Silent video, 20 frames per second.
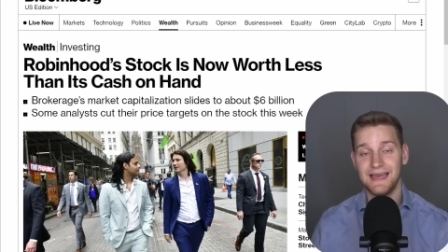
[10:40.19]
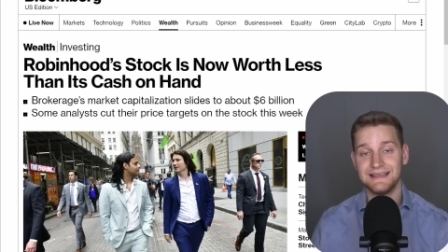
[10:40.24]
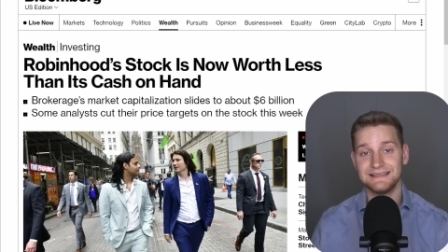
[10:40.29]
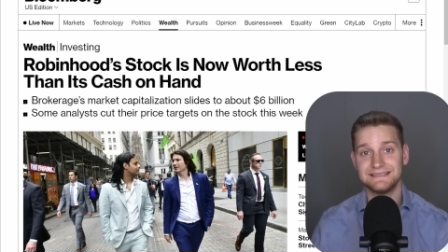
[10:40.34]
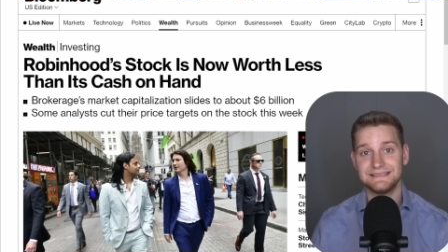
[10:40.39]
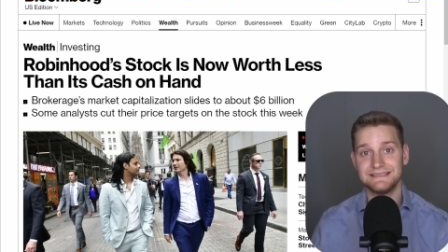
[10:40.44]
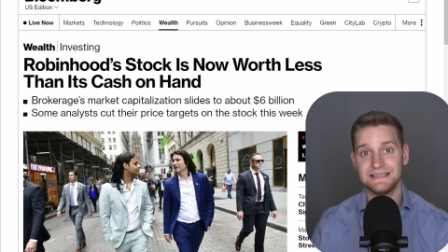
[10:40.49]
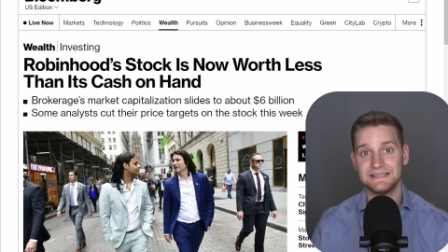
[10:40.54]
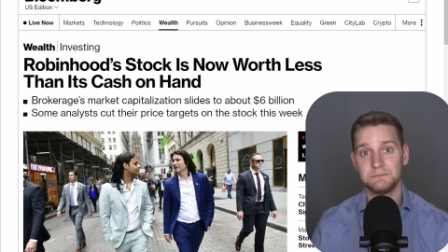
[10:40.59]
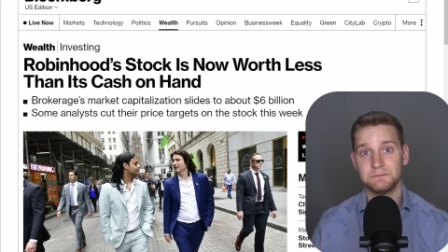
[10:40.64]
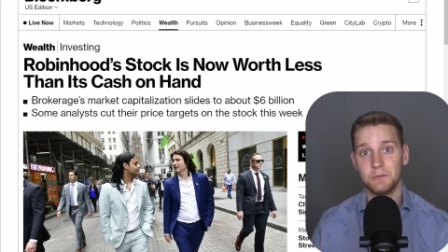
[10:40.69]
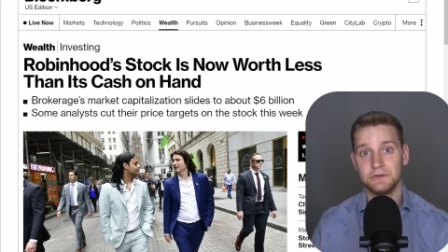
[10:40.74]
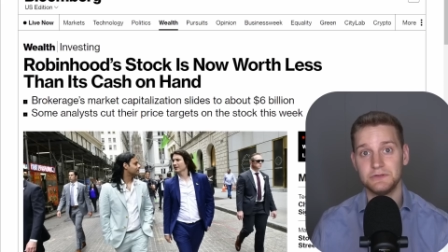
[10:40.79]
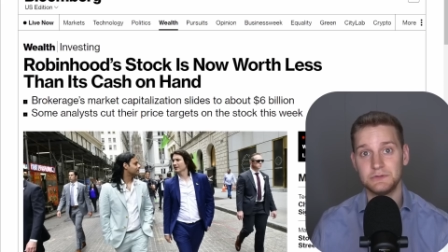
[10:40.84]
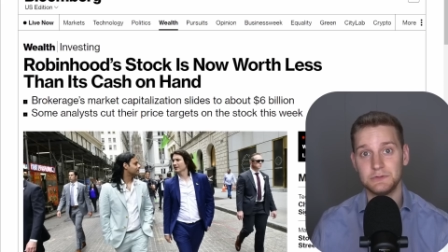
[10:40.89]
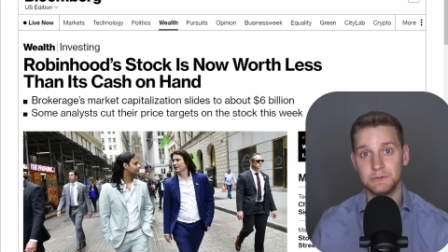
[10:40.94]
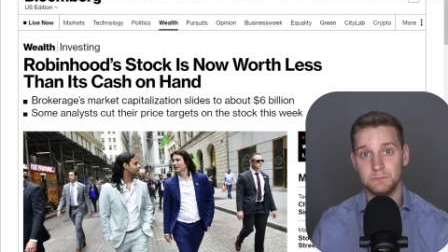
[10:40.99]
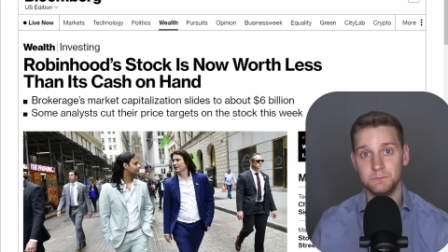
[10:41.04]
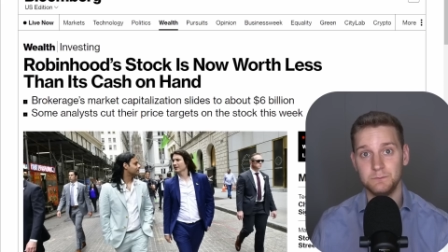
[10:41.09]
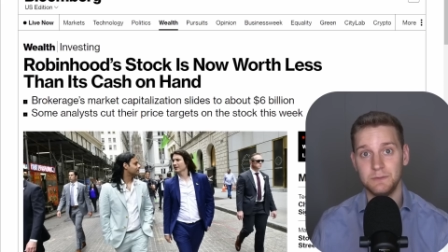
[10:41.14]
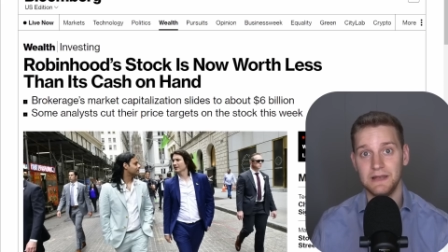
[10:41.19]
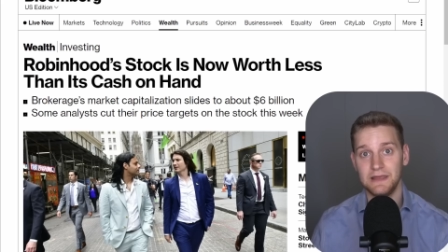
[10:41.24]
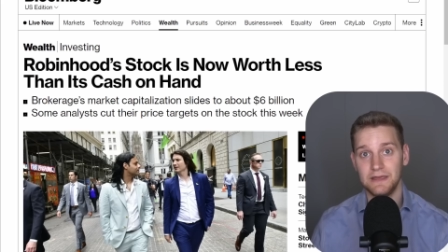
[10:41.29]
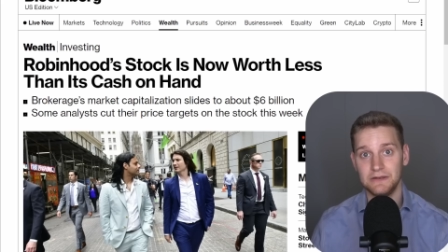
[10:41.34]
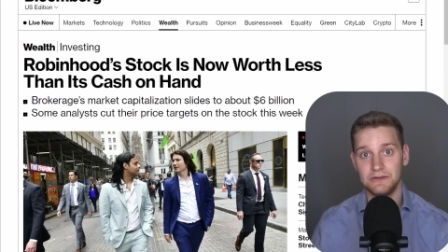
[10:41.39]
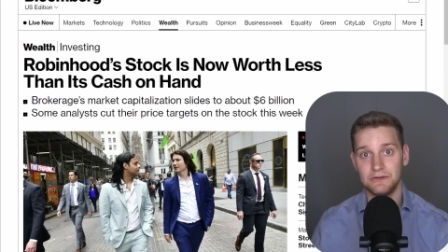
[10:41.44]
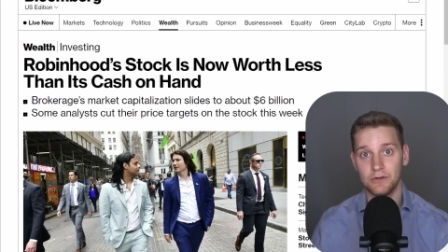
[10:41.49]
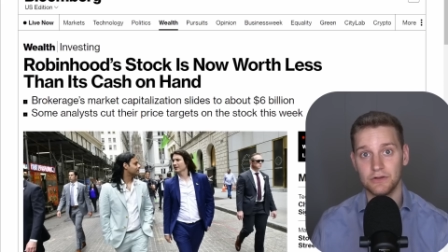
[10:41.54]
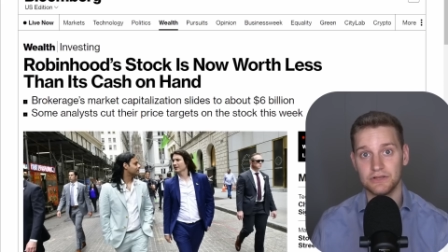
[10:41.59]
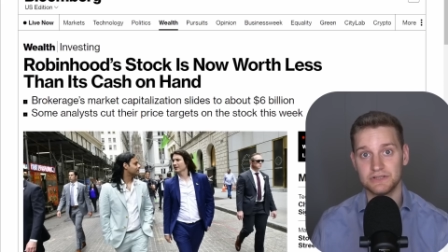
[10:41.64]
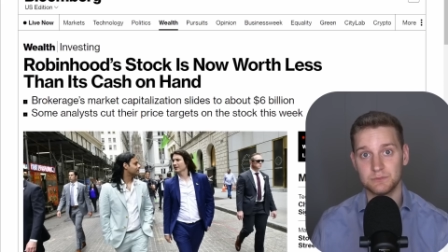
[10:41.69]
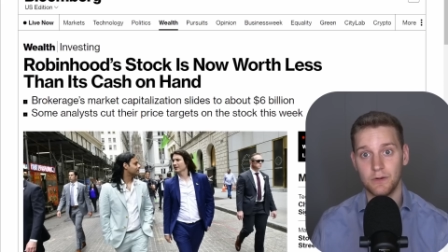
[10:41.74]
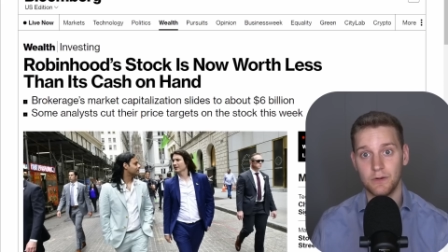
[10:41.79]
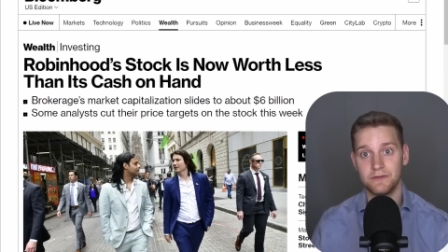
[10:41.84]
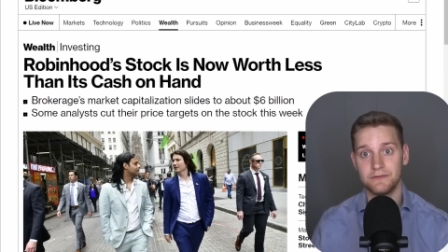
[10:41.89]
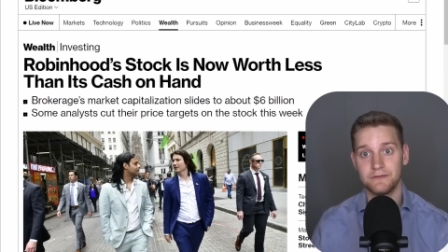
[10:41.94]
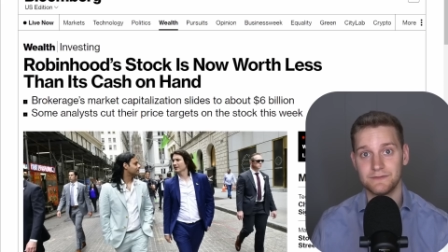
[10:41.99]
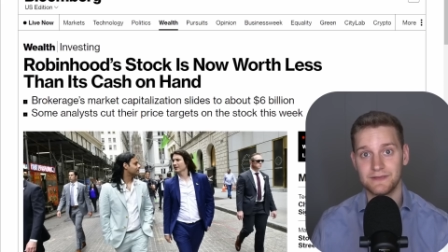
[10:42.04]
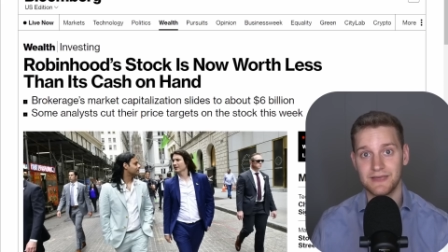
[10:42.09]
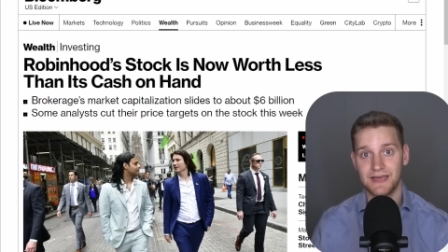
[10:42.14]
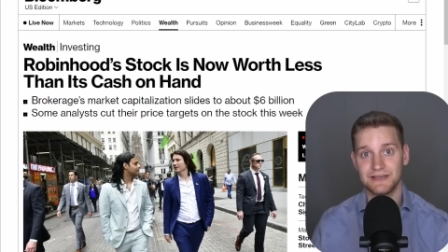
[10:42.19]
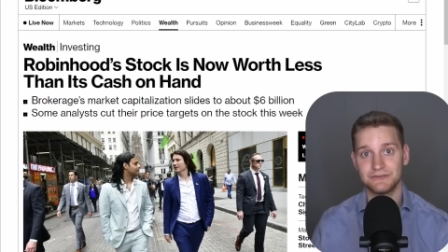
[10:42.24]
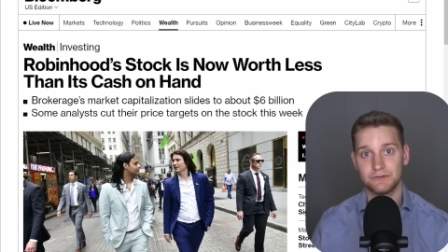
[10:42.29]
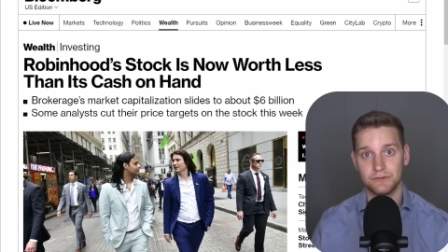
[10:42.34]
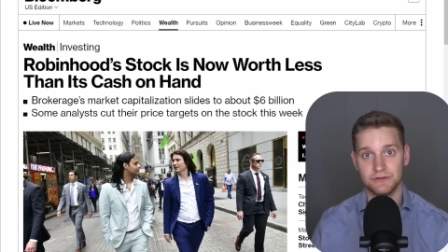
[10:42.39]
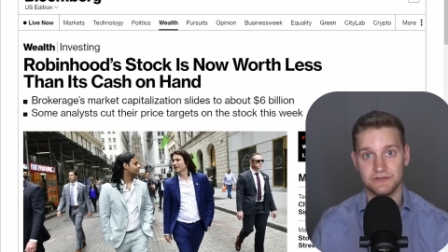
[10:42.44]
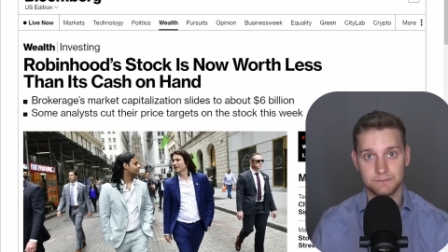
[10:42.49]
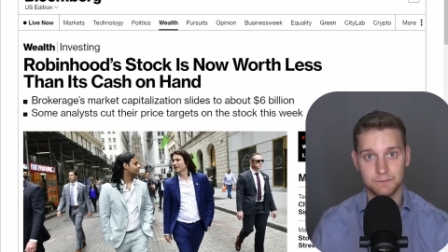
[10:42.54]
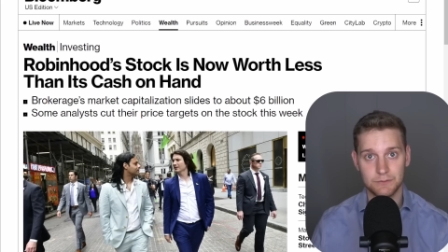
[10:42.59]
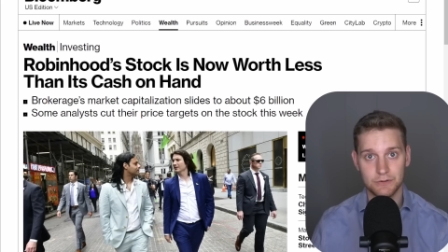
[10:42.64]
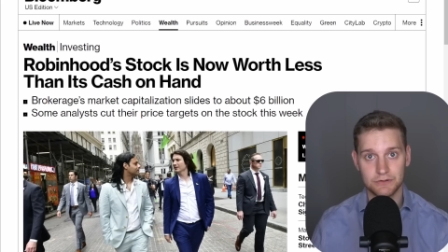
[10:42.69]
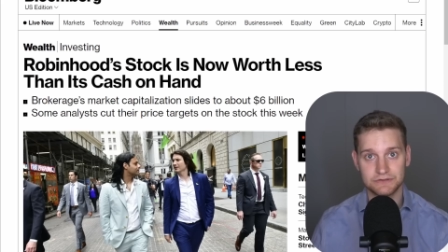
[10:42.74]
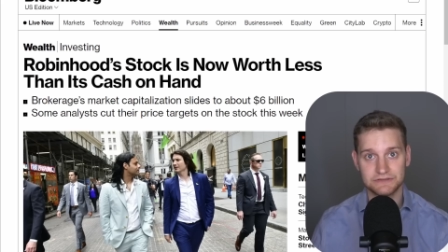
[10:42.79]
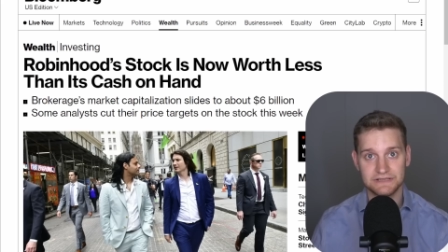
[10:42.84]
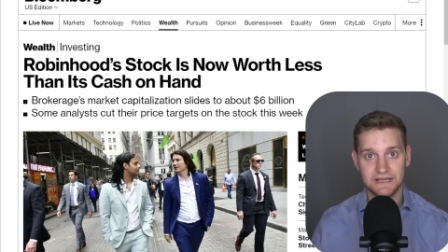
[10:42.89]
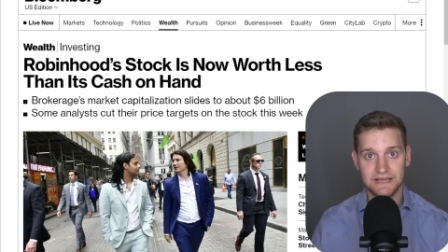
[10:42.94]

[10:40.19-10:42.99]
has $6.2 billion worth of cash on its books